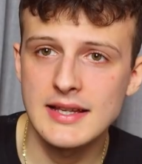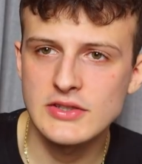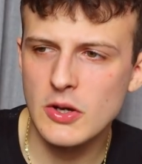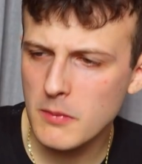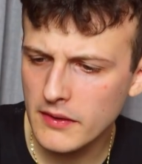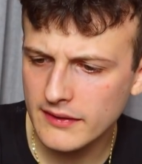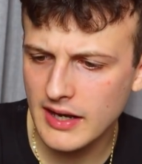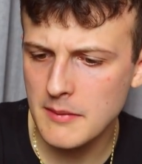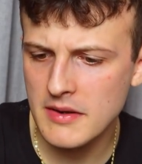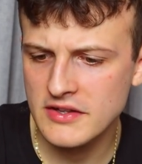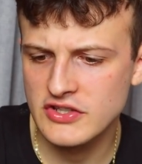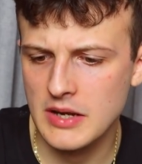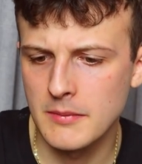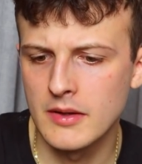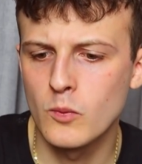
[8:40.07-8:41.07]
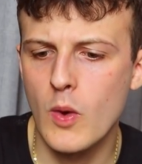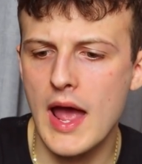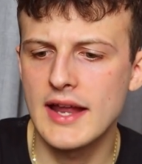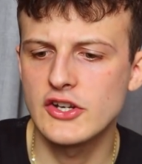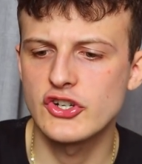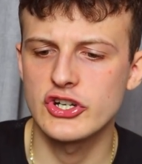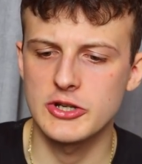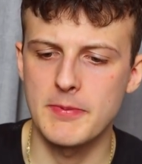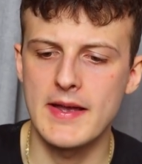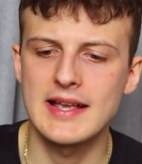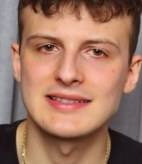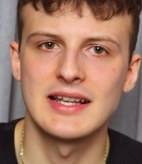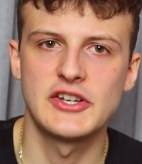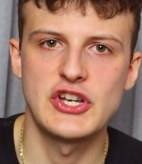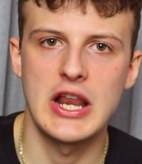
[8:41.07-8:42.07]
Let's talk about the time, ladies and gentlemen, where Trisha
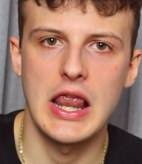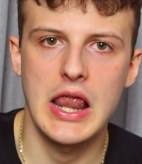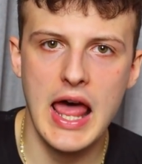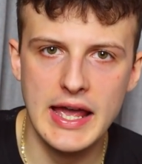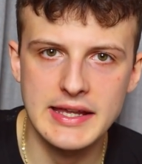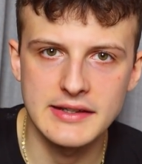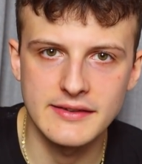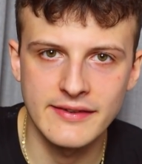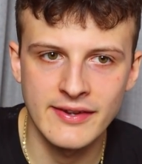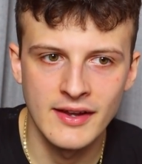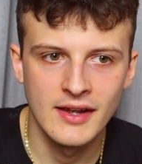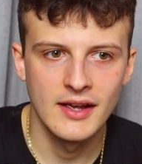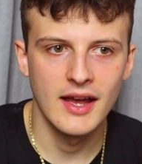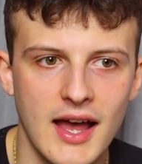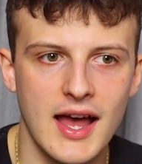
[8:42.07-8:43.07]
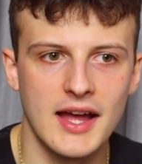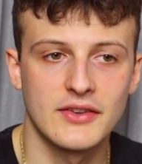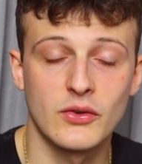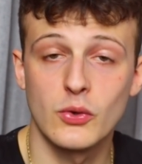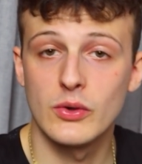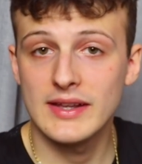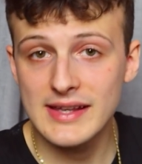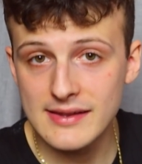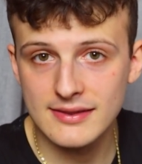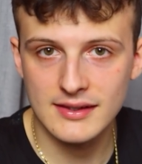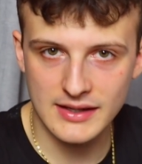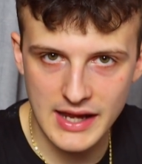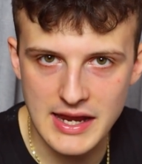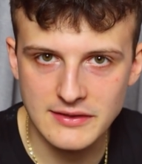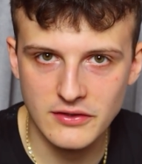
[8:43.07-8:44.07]
Paytas literally lied uh, to
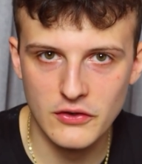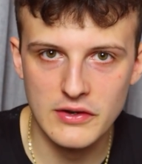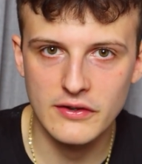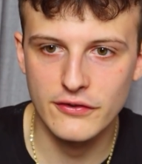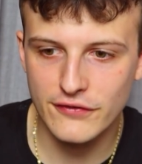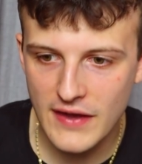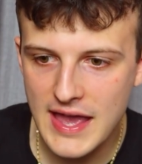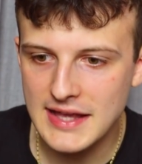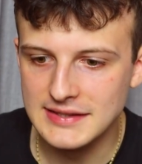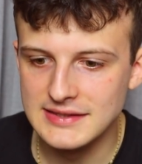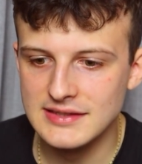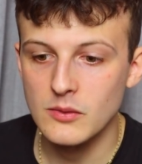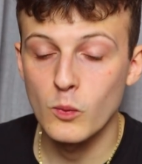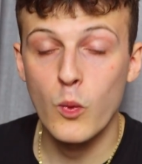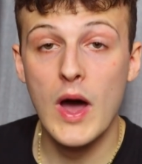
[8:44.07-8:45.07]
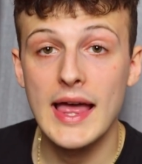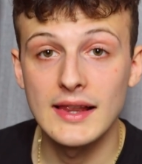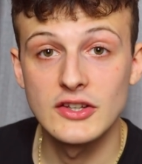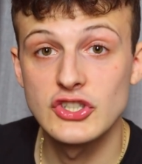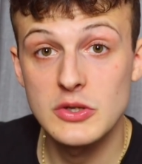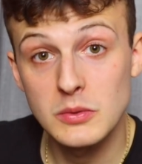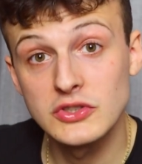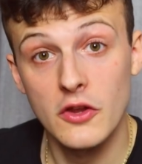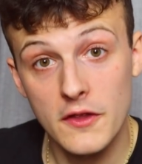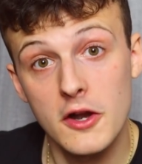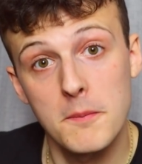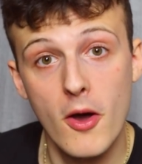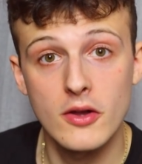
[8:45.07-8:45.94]
Ethan H3's face while she was on their